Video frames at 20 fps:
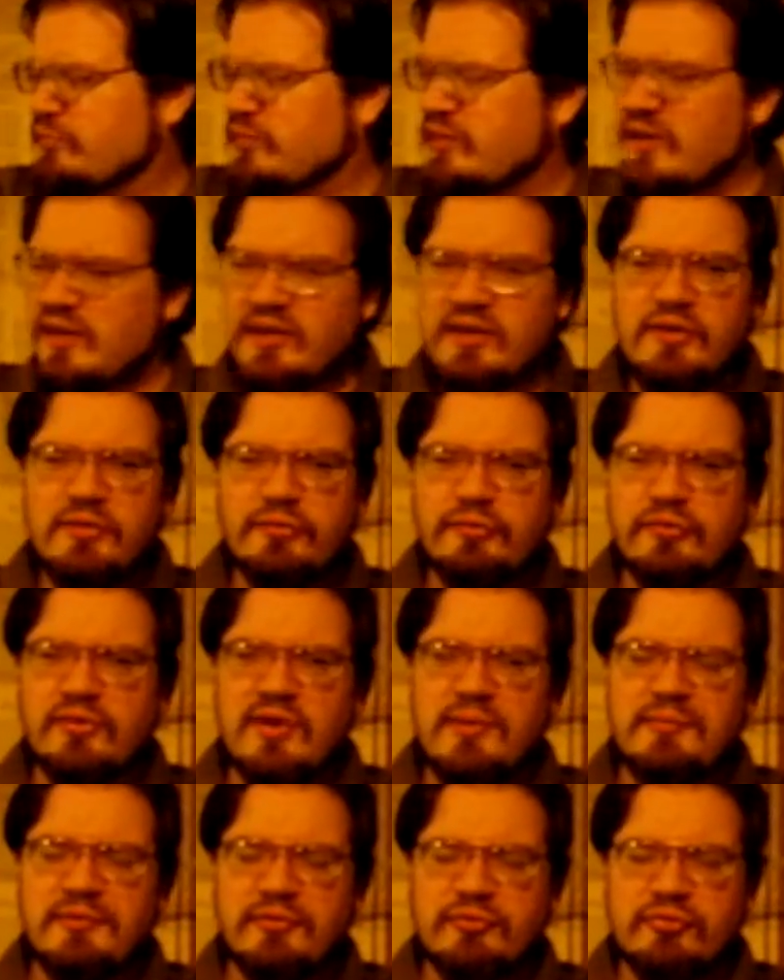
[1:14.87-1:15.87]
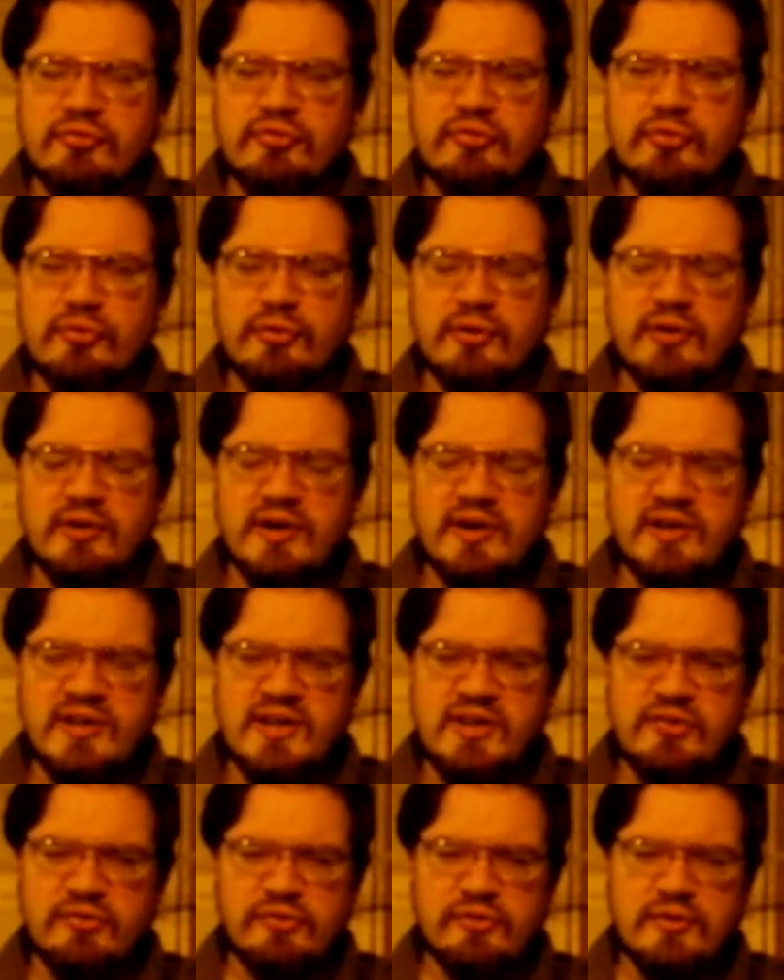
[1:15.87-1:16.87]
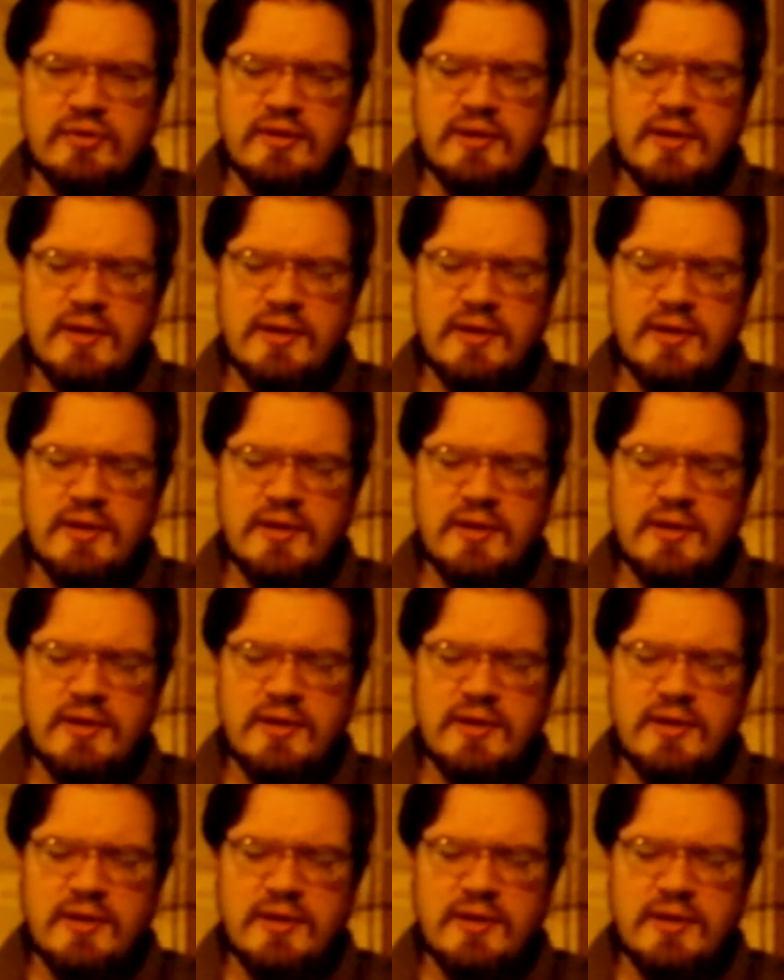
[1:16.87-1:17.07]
yeah, he was coming short on ideas.